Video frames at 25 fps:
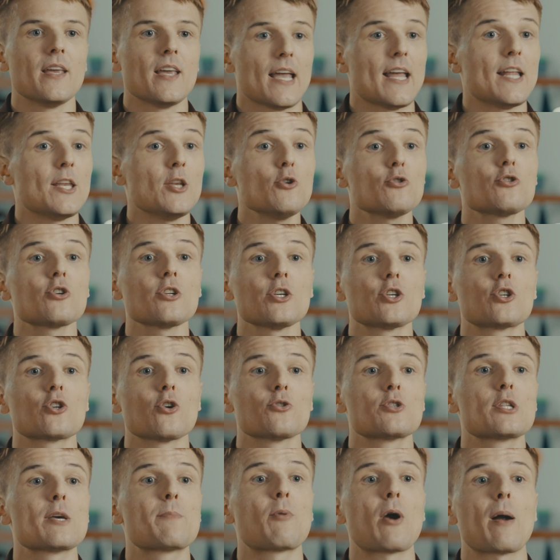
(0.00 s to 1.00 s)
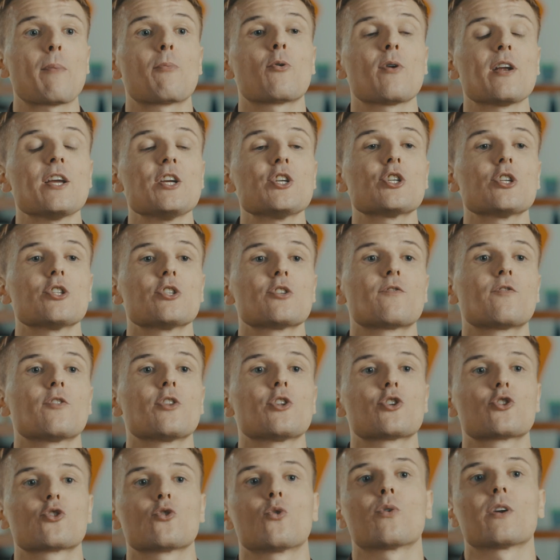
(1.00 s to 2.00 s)
It usually shows the preparations for
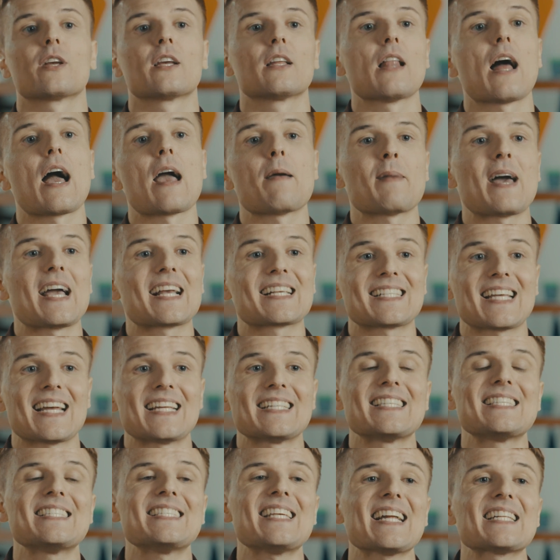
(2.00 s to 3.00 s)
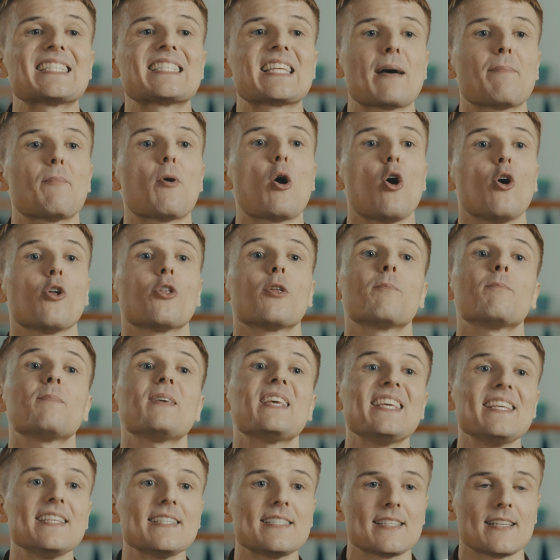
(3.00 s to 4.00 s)
the story climax and sets up all the
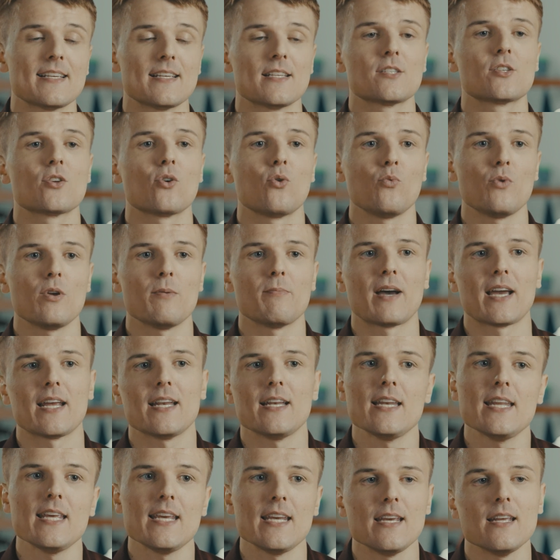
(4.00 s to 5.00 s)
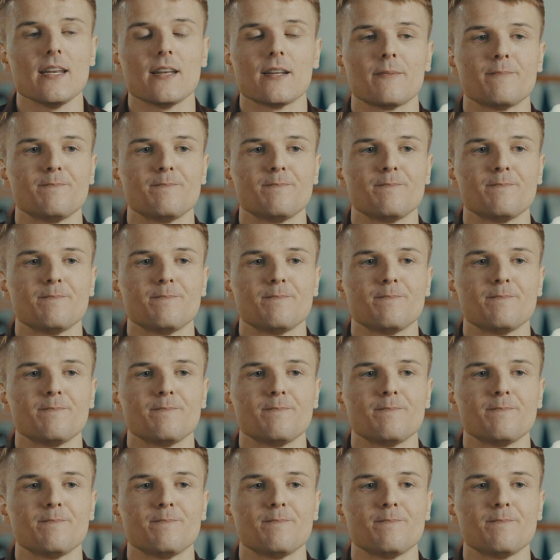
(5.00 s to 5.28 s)
pieces we might need.